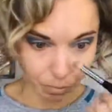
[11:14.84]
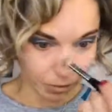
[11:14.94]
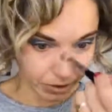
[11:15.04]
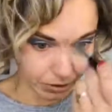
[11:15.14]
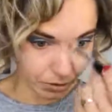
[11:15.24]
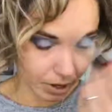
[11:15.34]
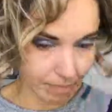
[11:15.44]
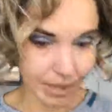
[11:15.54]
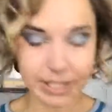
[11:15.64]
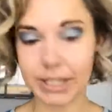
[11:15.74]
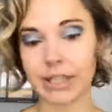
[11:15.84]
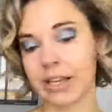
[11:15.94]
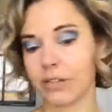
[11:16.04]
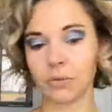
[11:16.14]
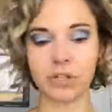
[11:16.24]
we do amazing
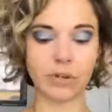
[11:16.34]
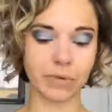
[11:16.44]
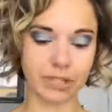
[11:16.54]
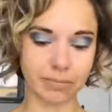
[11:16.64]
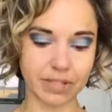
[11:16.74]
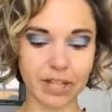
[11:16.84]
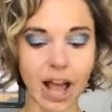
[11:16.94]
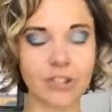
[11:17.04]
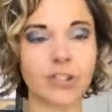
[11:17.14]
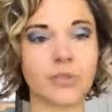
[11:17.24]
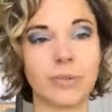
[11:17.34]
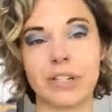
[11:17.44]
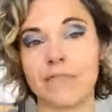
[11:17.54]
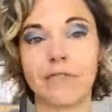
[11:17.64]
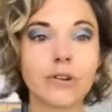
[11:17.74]
things. One year we did massages, we
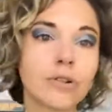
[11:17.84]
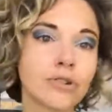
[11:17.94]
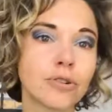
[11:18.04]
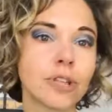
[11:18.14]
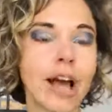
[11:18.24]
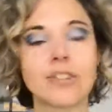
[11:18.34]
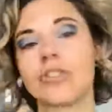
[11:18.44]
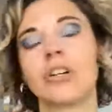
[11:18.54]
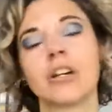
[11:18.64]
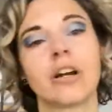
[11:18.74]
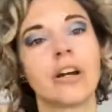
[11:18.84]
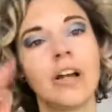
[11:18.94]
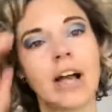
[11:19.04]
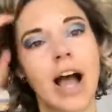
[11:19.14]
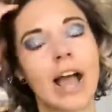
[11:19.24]
did a photo shoot last year.
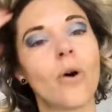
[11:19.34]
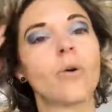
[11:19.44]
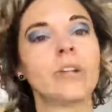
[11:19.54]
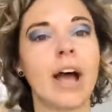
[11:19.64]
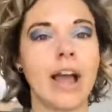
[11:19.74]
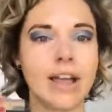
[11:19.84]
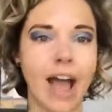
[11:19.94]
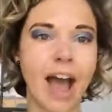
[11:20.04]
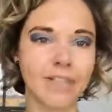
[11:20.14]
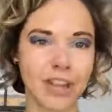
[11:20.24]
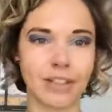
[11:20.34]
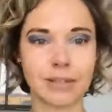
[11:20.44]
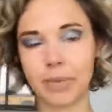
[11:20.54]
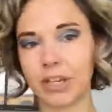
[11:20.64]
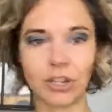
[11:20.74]
I have it in
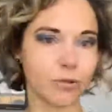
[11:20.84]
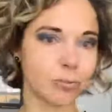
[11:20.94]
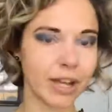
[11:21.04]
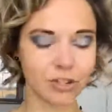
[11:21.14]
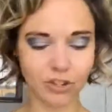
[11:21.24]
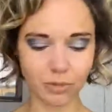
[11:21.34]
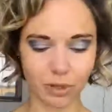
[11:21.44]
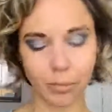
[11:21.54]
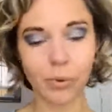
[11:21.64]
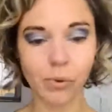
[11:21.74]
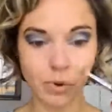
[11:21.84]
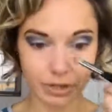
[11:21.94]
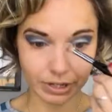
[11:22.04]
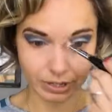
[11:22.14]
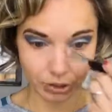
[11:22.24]
this big huge mansion with a pool,
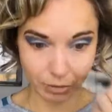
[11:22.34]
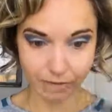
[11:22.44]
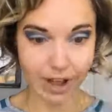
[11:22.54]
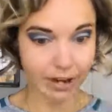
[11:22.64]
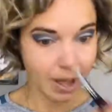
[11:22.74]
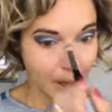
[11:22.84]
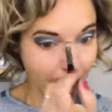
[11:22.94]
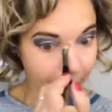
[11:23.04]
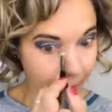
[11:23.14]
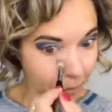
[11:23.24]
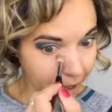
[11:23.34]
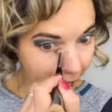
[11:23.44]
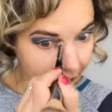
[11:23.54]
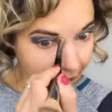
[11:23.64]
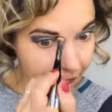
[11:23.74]
and it's super fun. But we
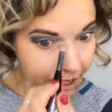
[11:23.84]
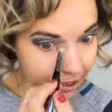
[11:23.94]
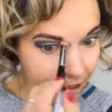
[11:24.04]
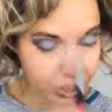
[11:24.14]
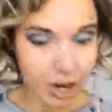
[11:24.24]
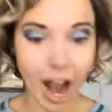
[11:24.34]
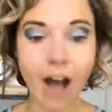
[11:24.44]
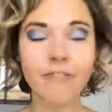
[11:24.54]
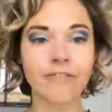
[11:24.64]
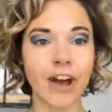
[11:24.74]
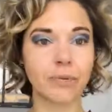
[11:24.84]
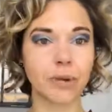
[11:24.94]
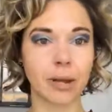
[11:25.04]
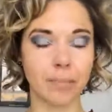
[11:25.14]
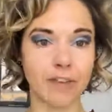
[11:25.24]
got to thinking this year, how fun
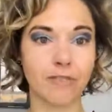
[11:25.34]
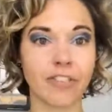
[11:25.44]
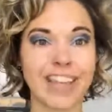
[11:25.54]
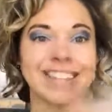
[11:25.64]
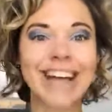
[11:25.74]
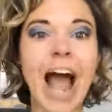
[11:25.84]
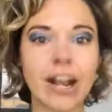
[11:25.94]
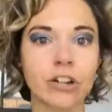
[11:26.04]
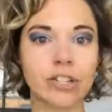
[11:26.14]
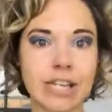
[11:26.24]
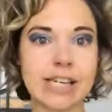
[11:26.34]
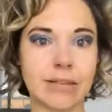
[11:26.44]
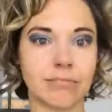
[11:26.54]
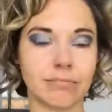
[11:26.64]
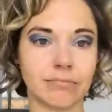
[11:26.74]
would it be for the entire
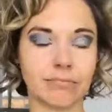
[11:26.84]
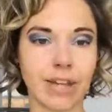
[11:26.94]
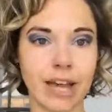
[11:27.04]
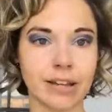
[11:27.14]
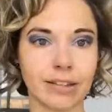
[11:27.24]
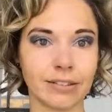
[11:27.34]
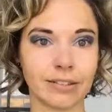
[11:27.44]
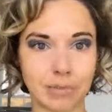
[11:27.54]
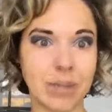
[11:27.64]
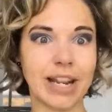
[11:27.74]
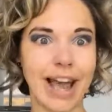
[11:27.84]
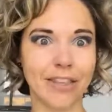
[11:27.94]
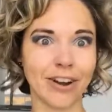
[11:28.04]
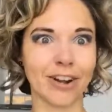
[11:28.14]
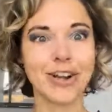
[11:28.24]
team, like, to be
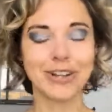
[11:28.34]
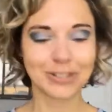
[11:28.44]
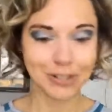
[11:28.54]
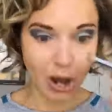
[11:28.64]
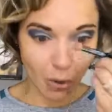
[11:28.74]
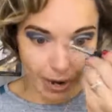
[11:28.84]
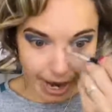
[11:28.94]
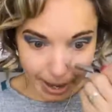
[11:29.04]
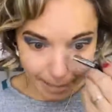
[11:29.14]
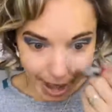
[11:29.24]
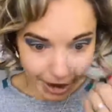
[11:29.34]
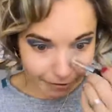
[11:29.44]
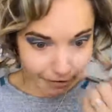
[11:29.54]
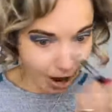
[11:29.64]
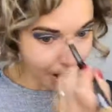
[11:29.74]
together? So when I get back
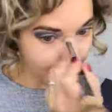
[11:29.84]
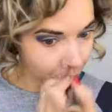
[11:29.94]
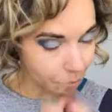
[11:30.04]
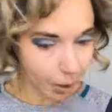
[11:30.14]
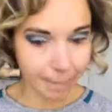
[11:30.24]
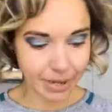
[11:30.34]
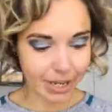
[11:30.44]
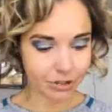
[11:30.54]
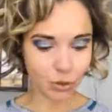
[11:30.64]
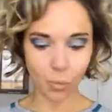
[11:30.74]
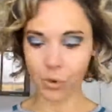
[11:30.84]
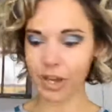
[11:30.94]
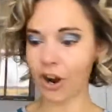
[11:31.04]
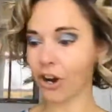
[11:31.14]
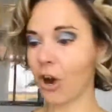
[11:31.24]
from Newport Beach,
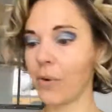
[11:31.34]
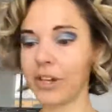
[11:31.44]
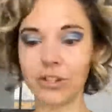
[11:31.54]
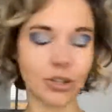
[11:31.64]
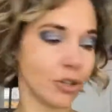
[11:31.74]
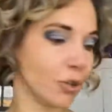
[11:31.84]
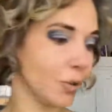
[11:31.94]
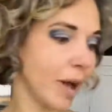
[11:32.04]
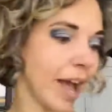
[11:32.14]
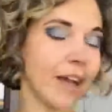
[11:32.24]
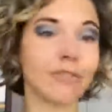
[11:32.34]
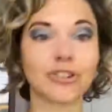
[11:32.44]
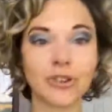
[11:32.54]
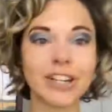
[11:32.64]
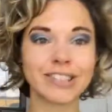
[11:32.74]
we are going to a
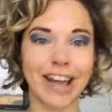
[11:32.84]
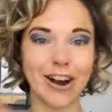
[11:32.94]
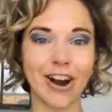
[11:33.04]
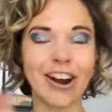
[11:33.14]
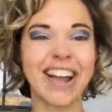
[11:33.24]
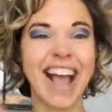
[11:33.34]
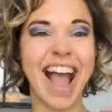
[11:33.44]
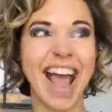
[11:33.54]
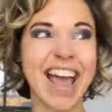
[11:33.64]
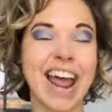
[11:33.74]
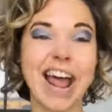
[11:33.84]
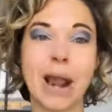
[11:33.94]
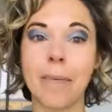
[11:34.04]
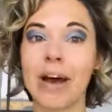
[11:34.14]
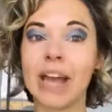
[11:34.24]
retreat center, and
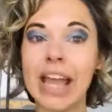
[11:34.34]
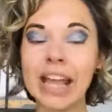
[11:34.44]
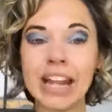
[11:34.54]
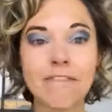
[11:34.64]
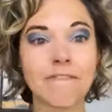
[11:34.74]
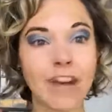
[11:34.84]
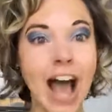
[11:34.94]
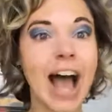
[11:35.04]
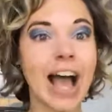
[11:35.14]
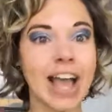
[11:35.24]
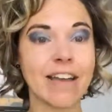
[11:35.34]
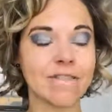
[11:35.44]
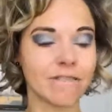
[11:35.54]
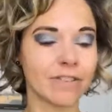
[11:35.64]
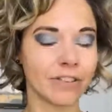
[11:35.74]
about
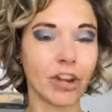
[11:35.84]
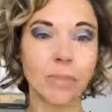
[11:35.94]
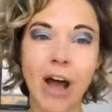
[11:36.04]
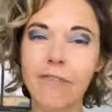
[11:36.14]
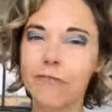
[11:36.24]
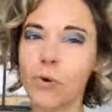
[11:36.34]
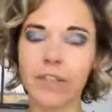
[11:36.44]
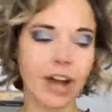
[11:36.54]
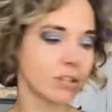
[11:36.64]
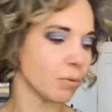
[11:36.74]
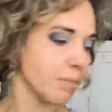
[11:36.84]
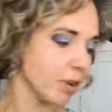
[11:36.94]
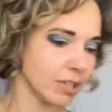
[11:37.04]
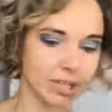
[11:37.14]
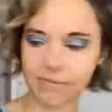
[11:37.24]
85, there are about 4,000 women
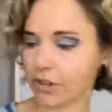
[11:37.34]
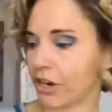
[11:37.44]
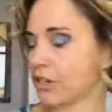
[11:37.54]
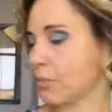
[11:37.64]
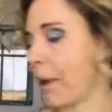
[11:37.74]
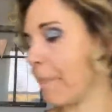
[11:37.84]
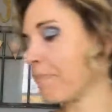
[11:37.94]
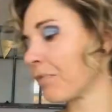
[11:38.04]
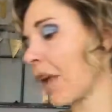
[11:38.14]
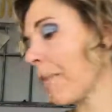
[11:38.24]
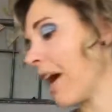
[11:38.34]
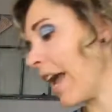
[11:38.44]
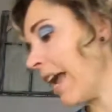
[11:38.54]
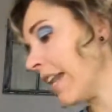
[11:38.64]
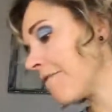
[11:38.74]
on Team Flourish, but about
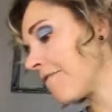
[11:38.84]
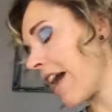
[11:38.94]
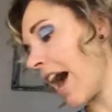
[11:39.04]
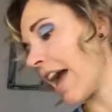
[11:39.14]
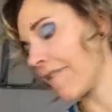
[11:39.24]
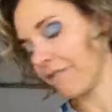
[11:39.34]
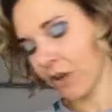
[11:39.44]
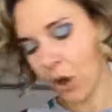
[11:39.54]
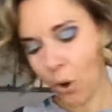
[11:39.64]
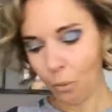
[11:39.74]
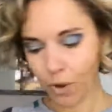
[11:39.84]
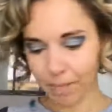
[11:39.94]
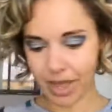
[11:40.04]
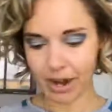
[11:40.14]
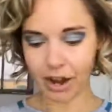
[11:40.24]
85
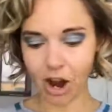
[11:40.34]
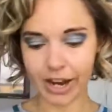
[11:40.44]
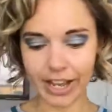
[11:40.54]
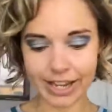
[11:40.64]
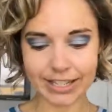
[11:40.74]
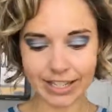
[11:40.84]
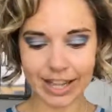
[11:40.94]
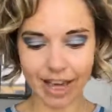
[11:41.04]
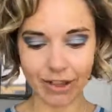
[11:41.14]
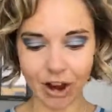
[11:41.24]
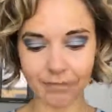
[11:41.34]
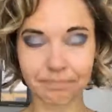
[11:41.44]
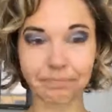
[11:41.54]
women are getting together.